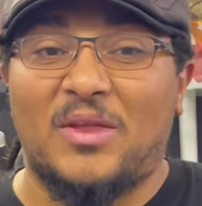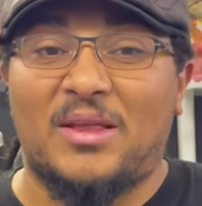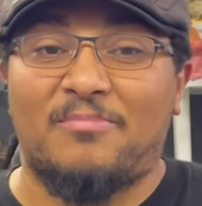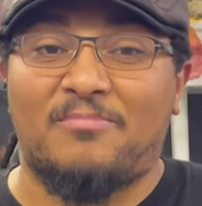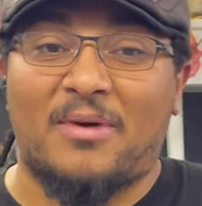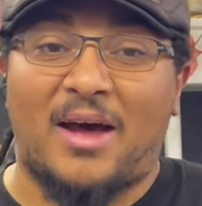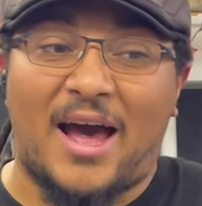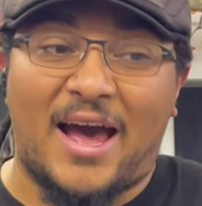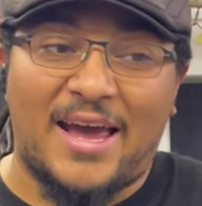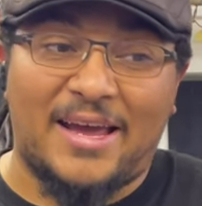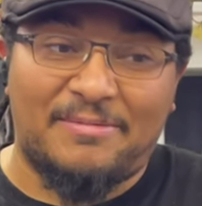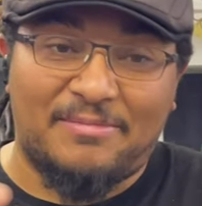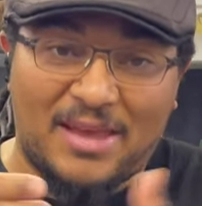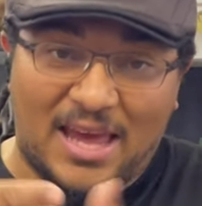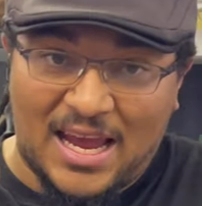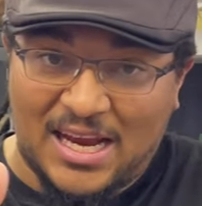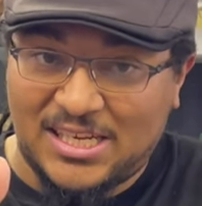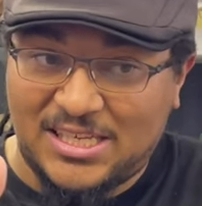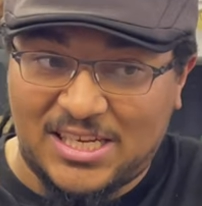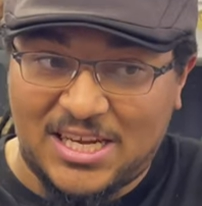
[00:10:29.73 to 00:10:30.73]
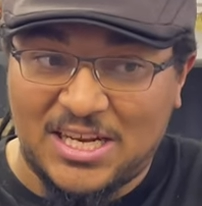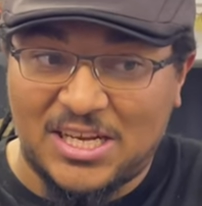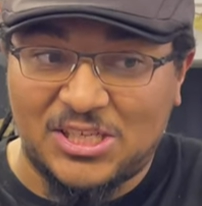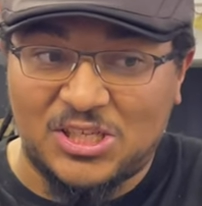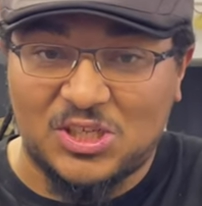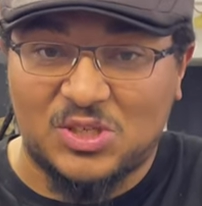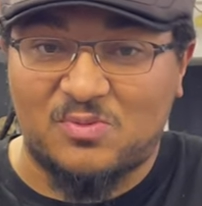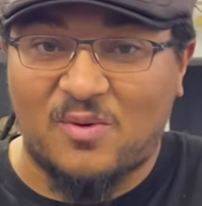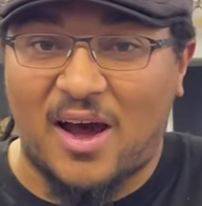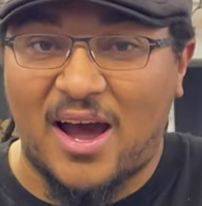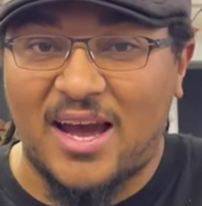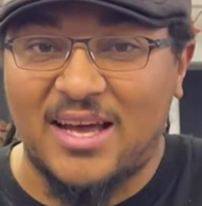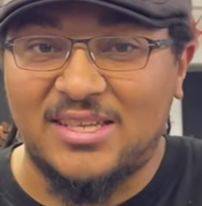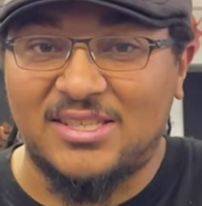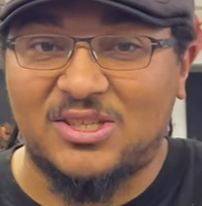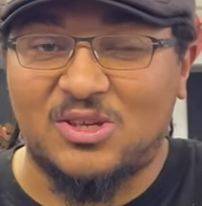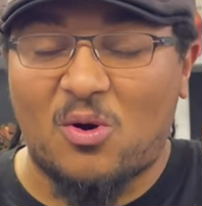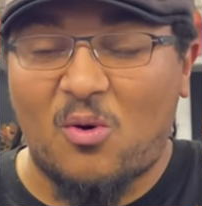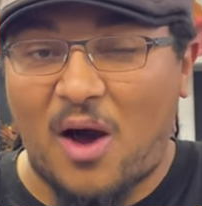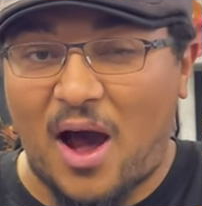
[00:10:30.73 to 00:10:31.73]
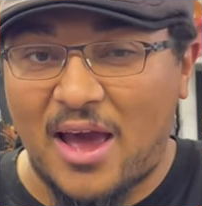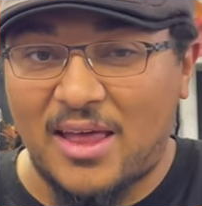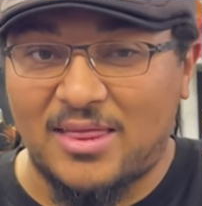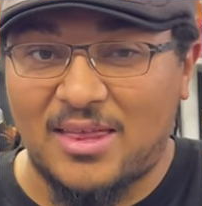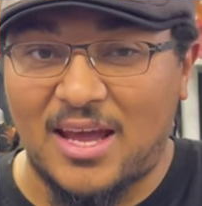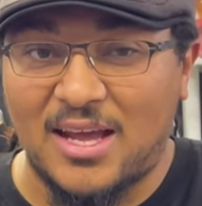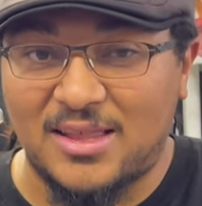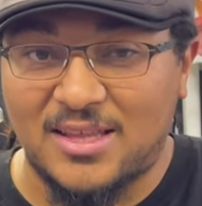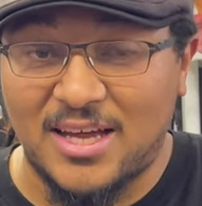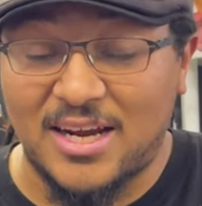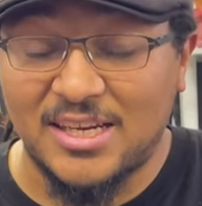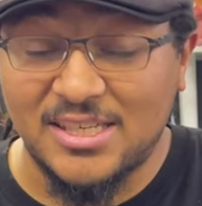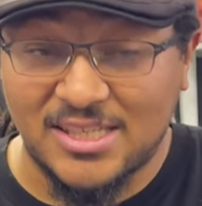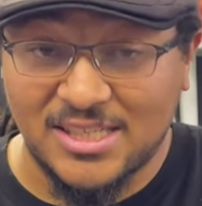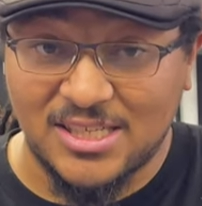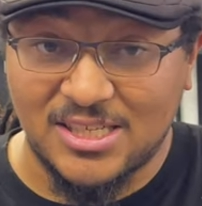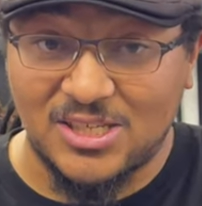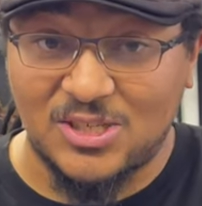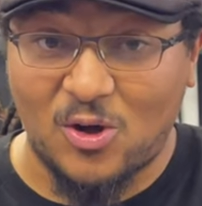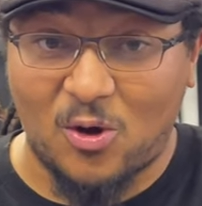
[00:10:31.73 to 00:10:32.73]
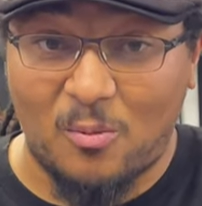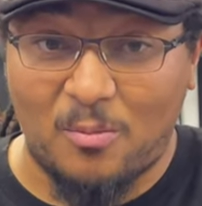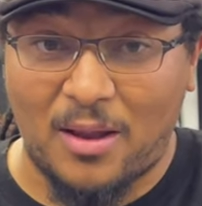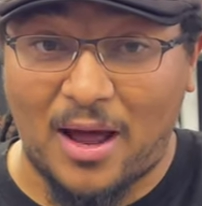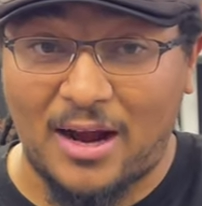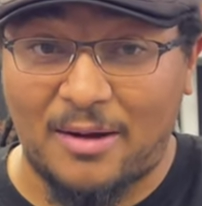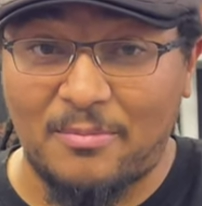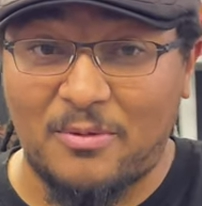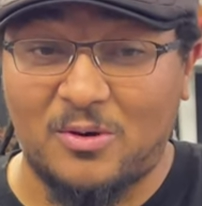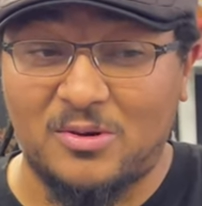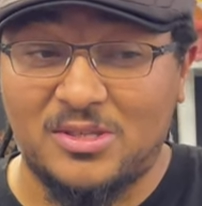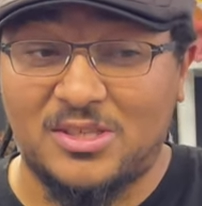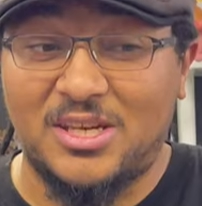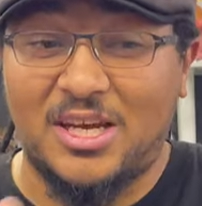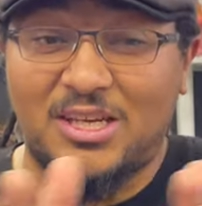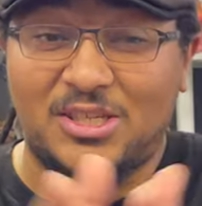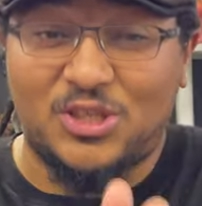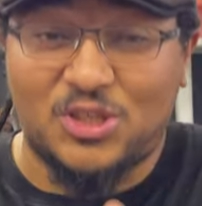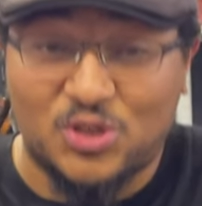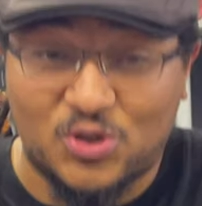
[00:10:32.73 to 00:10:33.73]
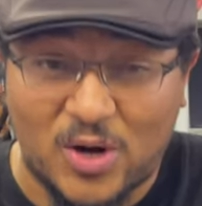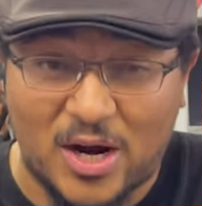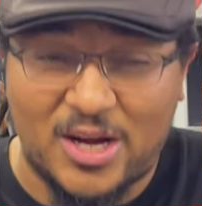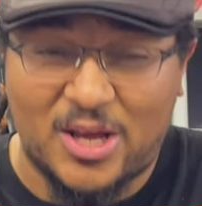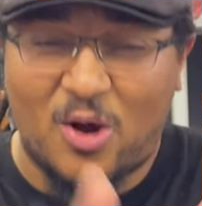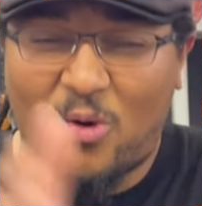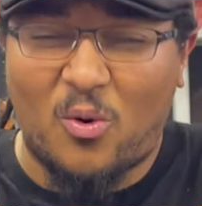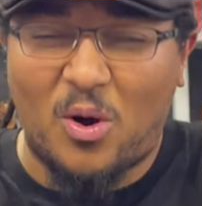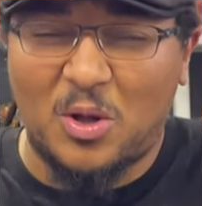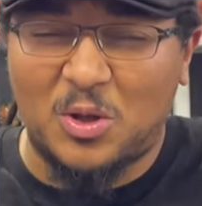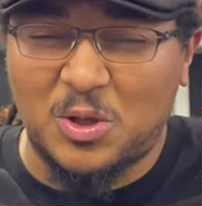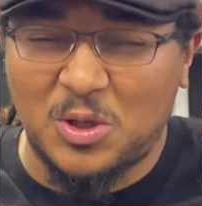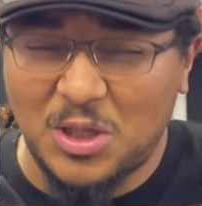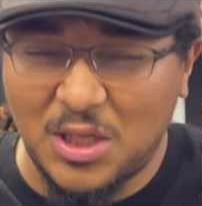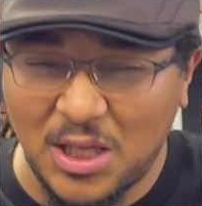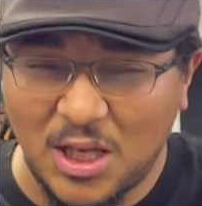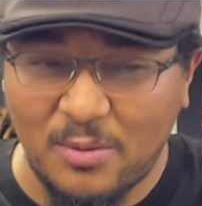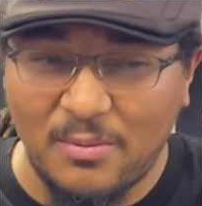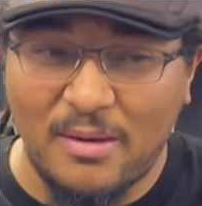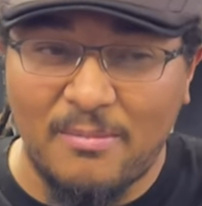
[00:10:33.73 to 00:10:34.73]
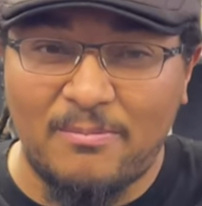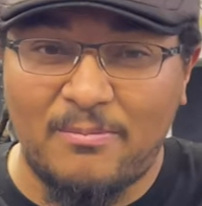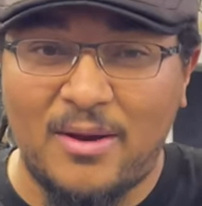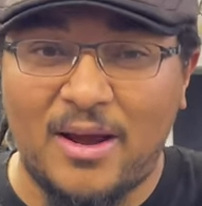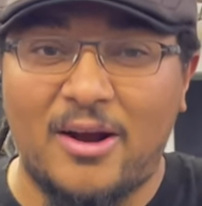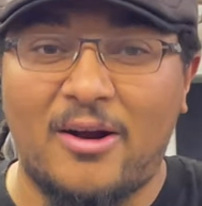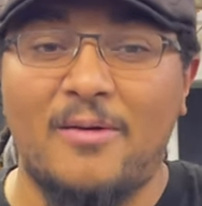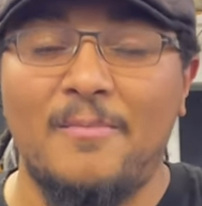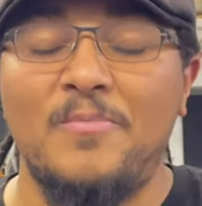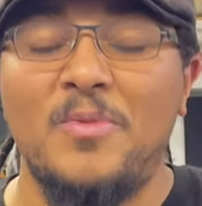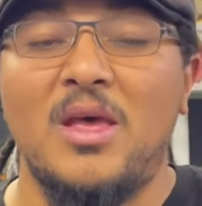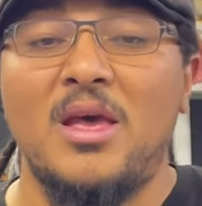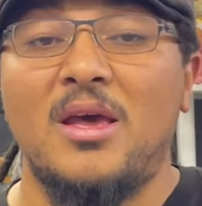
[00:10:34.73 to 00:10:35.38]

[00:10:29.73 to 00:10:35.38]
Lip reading: by 18 inches wide. So I think that as an adult black milk snake, you should try to go a little bit bigger.